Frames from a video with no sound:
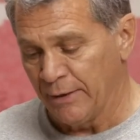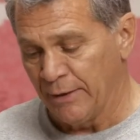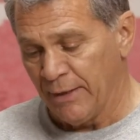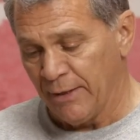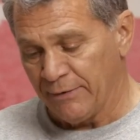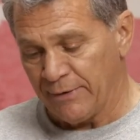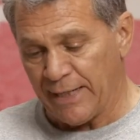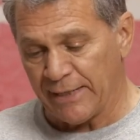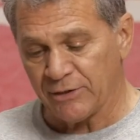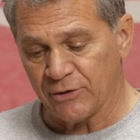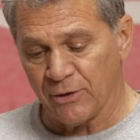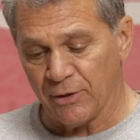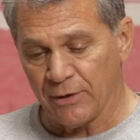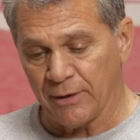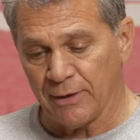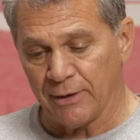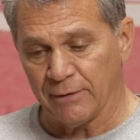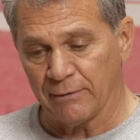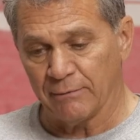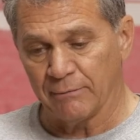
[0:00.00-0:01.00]
That's going
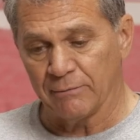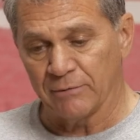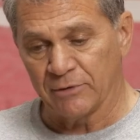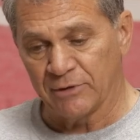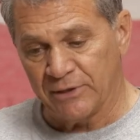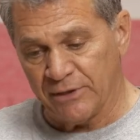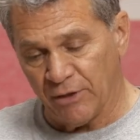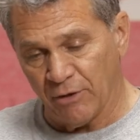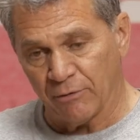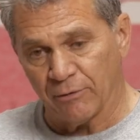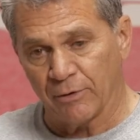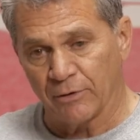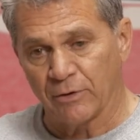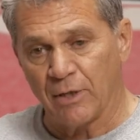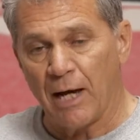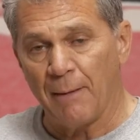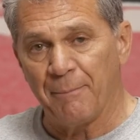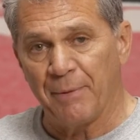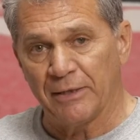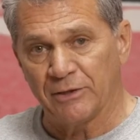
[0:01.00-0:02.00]
to seal the
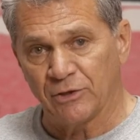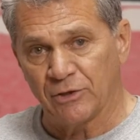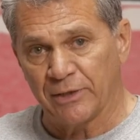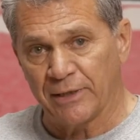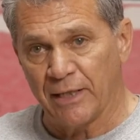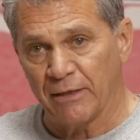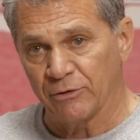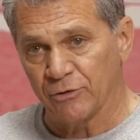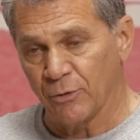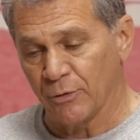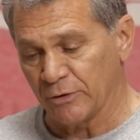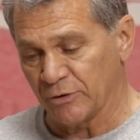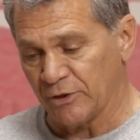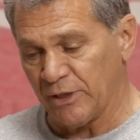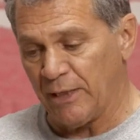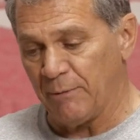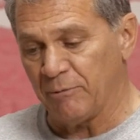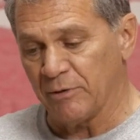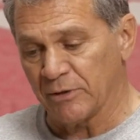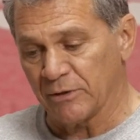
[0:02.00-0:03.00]
top edges together so the
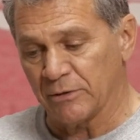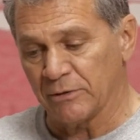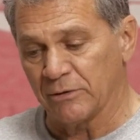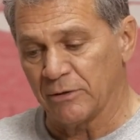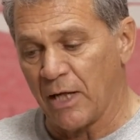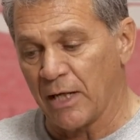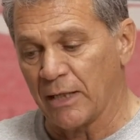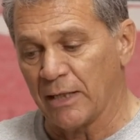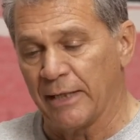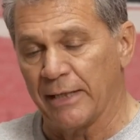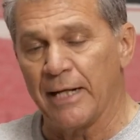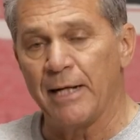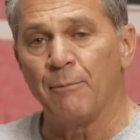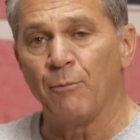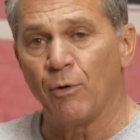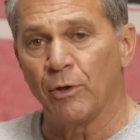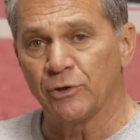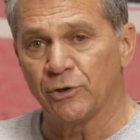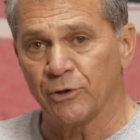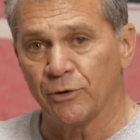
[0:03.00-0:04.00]
seam is not going to let any
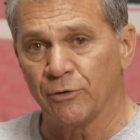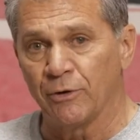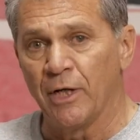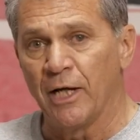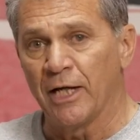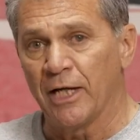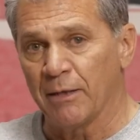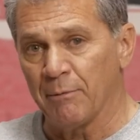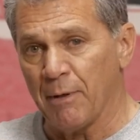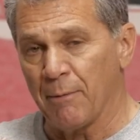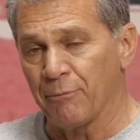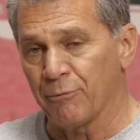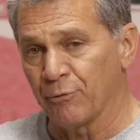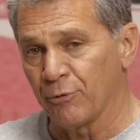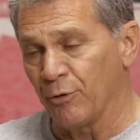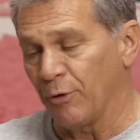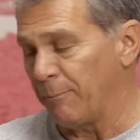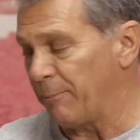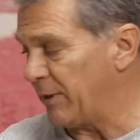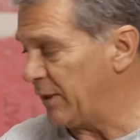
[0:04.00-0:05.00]
moisture come up through
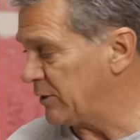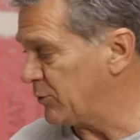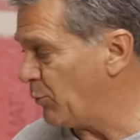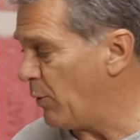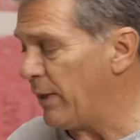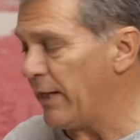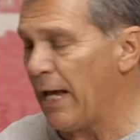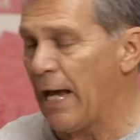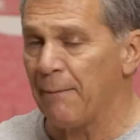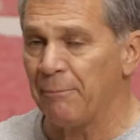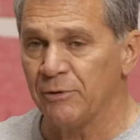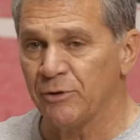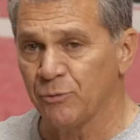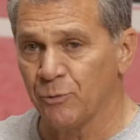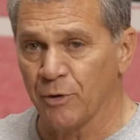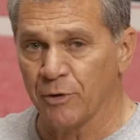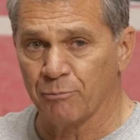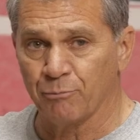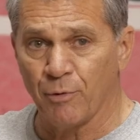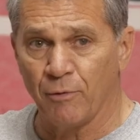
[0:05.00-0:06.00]
it. Because what happens
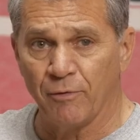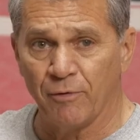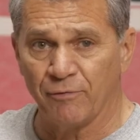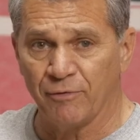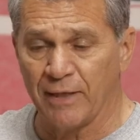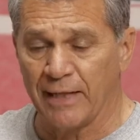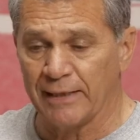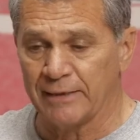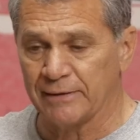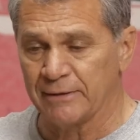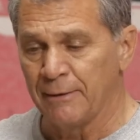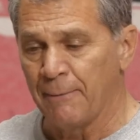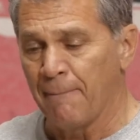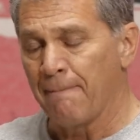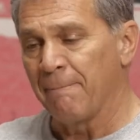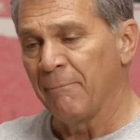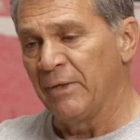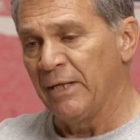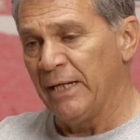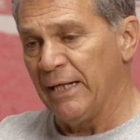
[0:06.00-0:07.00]
with Provoflex,
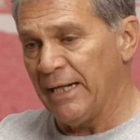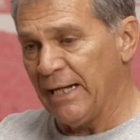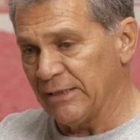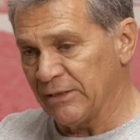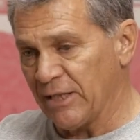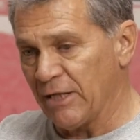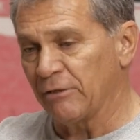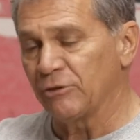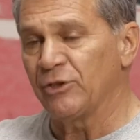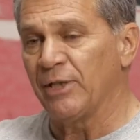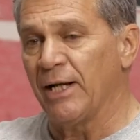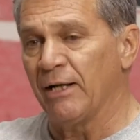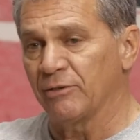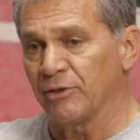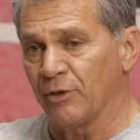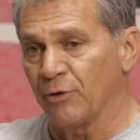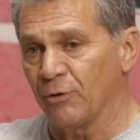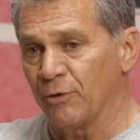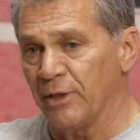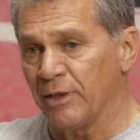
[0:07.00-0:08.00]
it has air channels
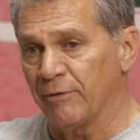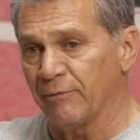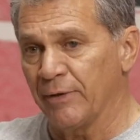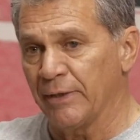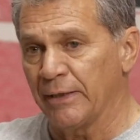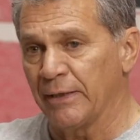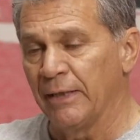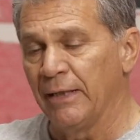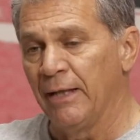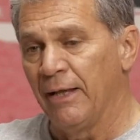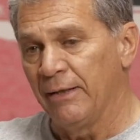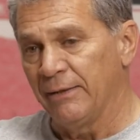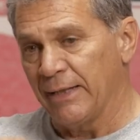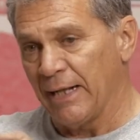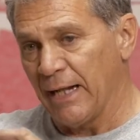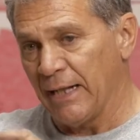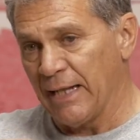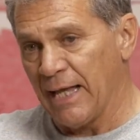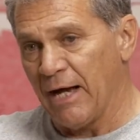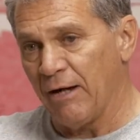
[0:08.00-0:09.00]
underneath of it that
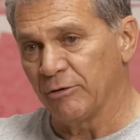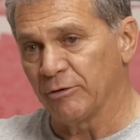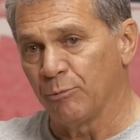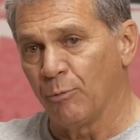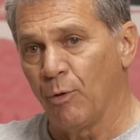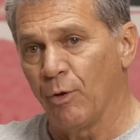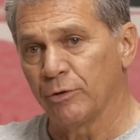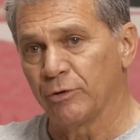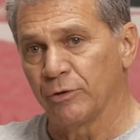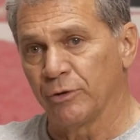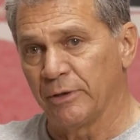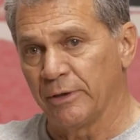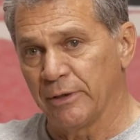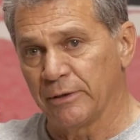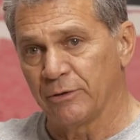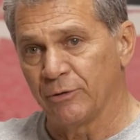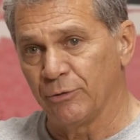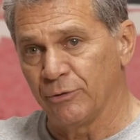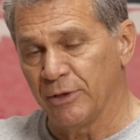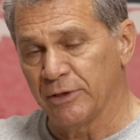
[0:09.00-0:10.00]
allows moisture
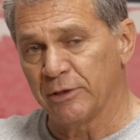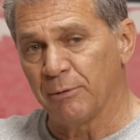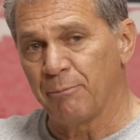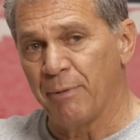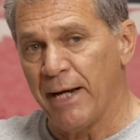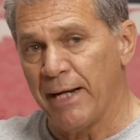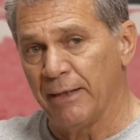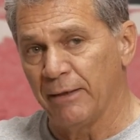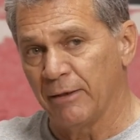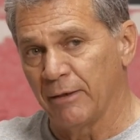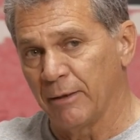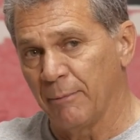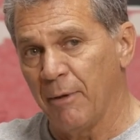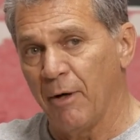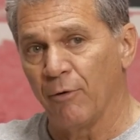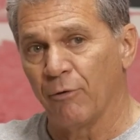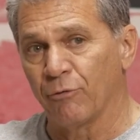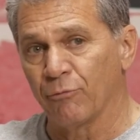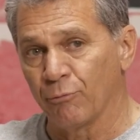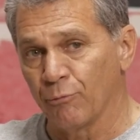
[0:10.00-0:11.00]
to dissipate and come
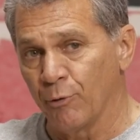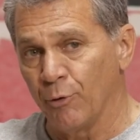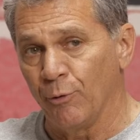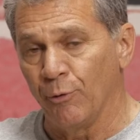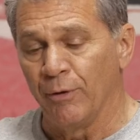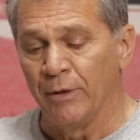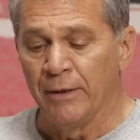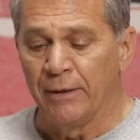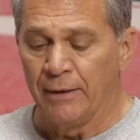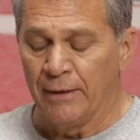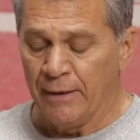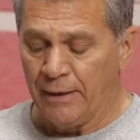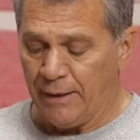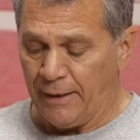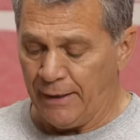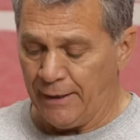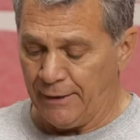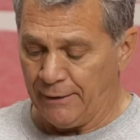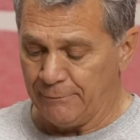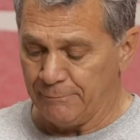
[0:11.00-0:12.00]
out through.
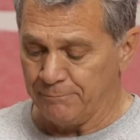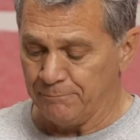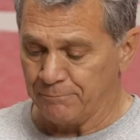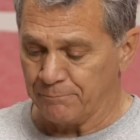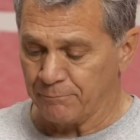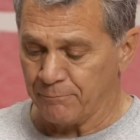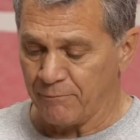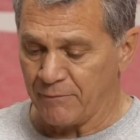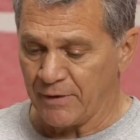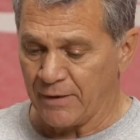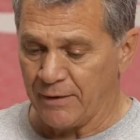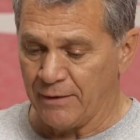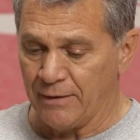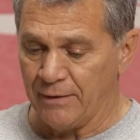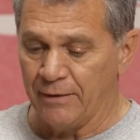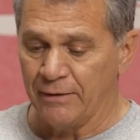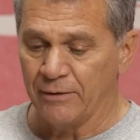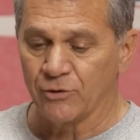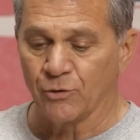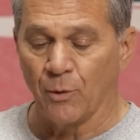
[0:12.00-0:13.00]

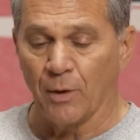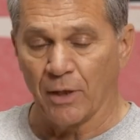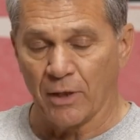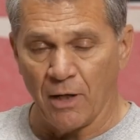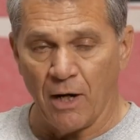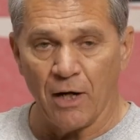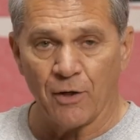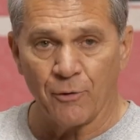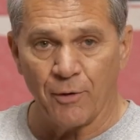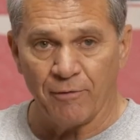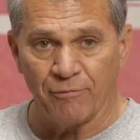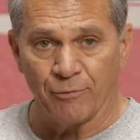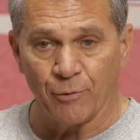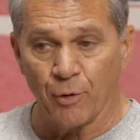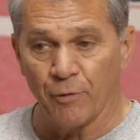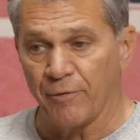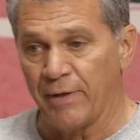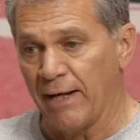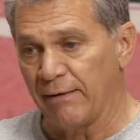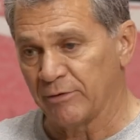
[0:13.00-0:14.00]
So on a concrete floor,
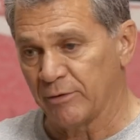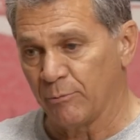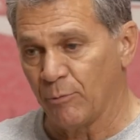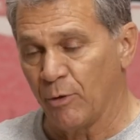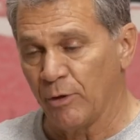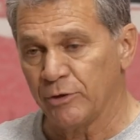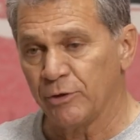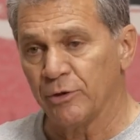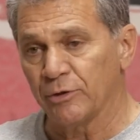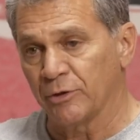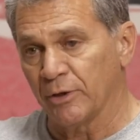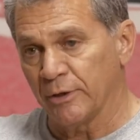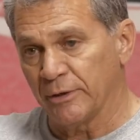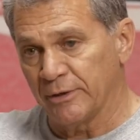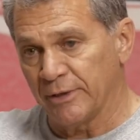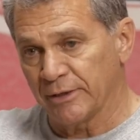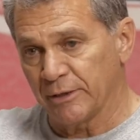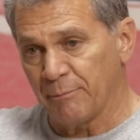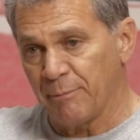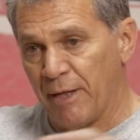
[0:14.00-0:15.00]
if you have some moisture, it's going to
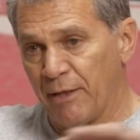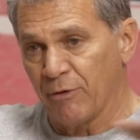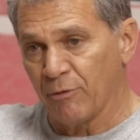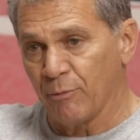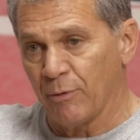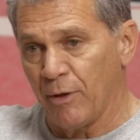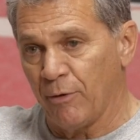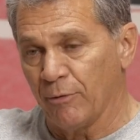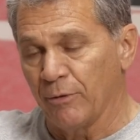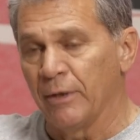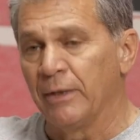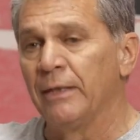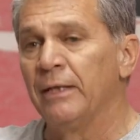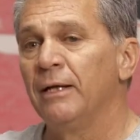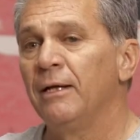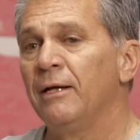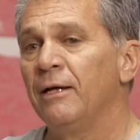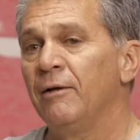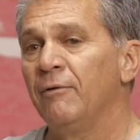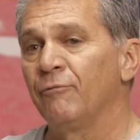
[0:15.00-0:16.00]
dissipate throughout.
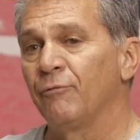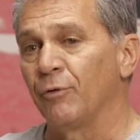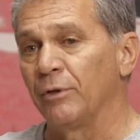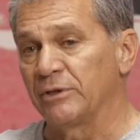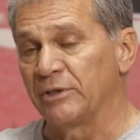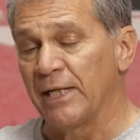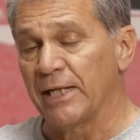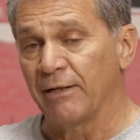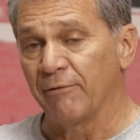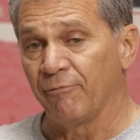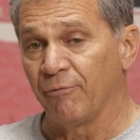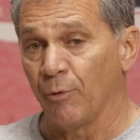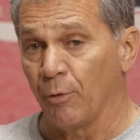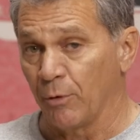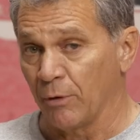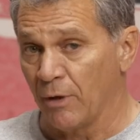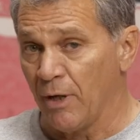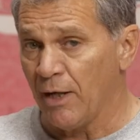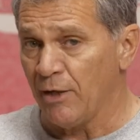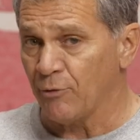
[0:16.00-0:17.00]
For a second floor
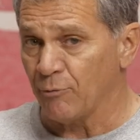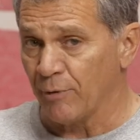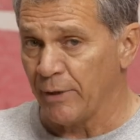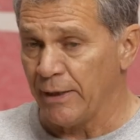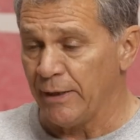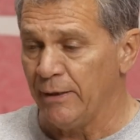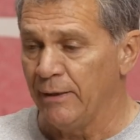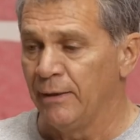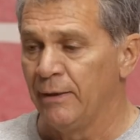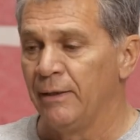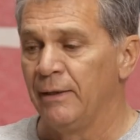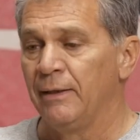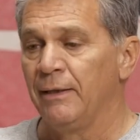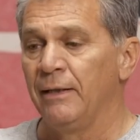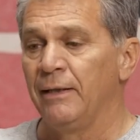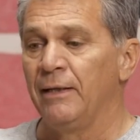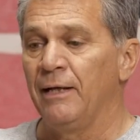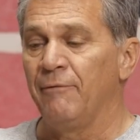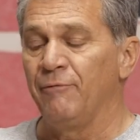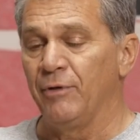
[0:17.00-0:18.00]
laundry,
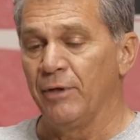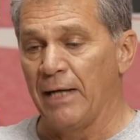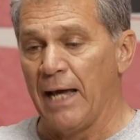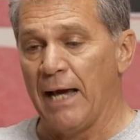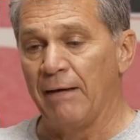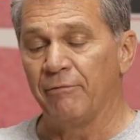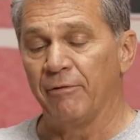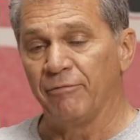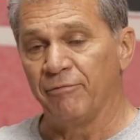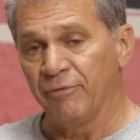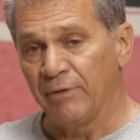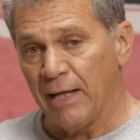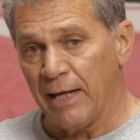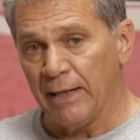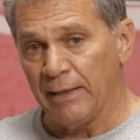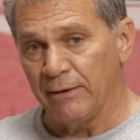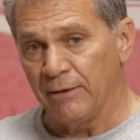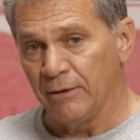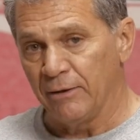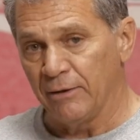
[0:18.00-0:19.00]
if you have a
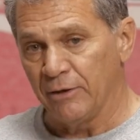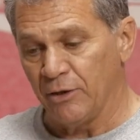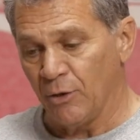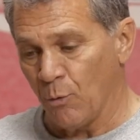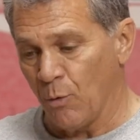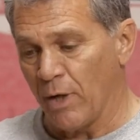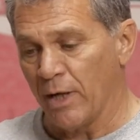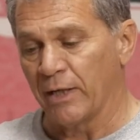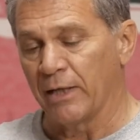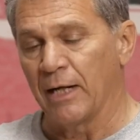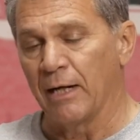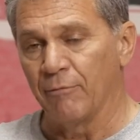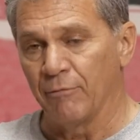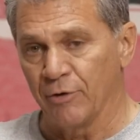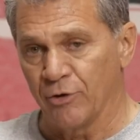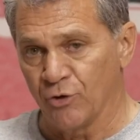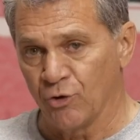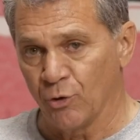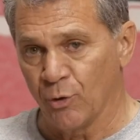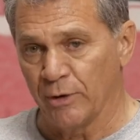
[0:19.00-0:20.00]
flood, you want to cover the
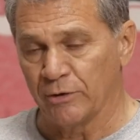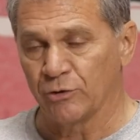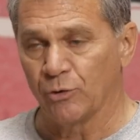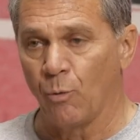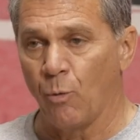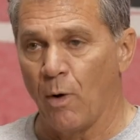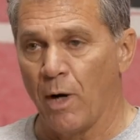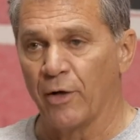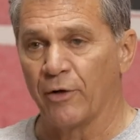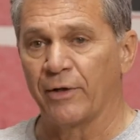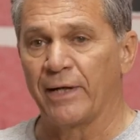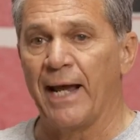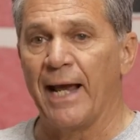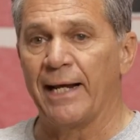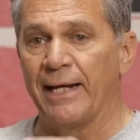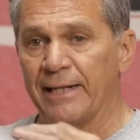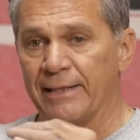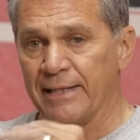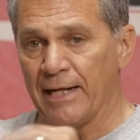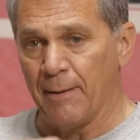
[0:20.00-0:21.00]
joints so water can't
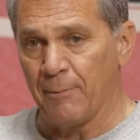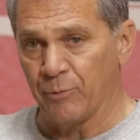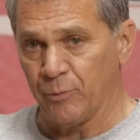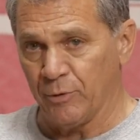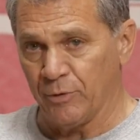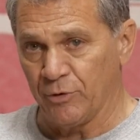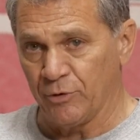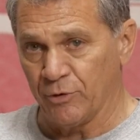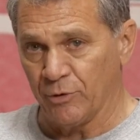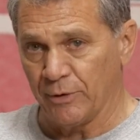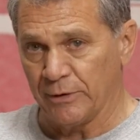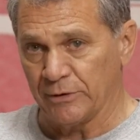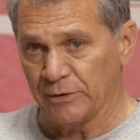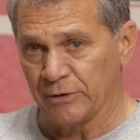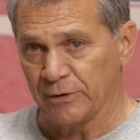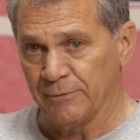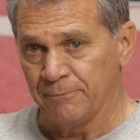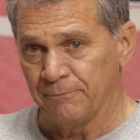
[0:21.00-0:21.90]
get down between the joints.